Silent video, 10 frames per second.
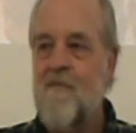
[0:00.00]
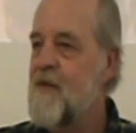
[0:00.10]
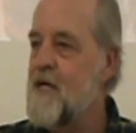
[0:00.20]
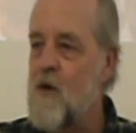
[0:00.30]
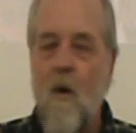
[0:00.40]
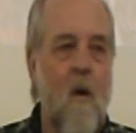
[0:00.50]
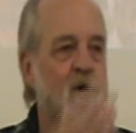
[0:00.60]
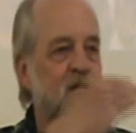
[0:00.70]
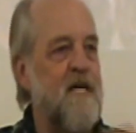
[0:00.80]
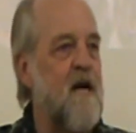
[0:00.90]
This
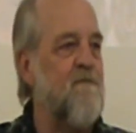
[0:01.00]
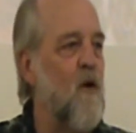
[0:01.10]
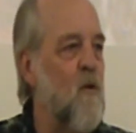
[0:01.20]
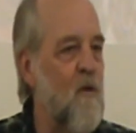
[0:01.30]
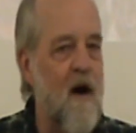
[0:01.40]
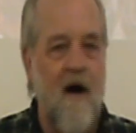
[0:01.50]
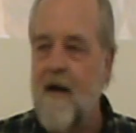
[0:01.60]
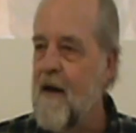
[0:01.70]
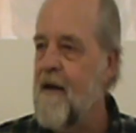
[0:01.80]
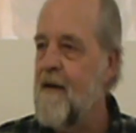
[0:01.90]
horse is at a full
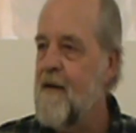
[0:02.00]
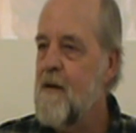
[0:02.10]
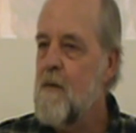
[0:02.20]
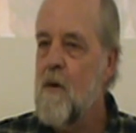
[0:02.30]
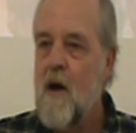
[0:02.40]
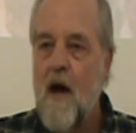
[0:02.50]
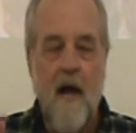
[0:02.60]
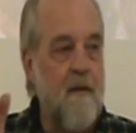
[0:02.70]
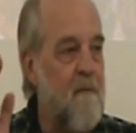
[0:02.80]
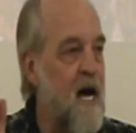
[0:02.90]
run.
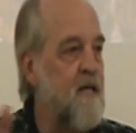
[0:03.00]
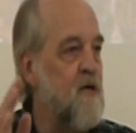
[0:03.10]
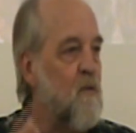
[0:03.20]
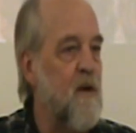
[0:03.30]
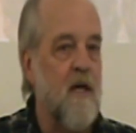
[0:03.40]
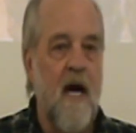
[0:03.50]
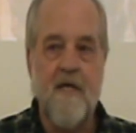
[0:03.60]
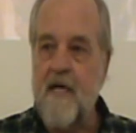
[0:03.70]
And the man didn't realize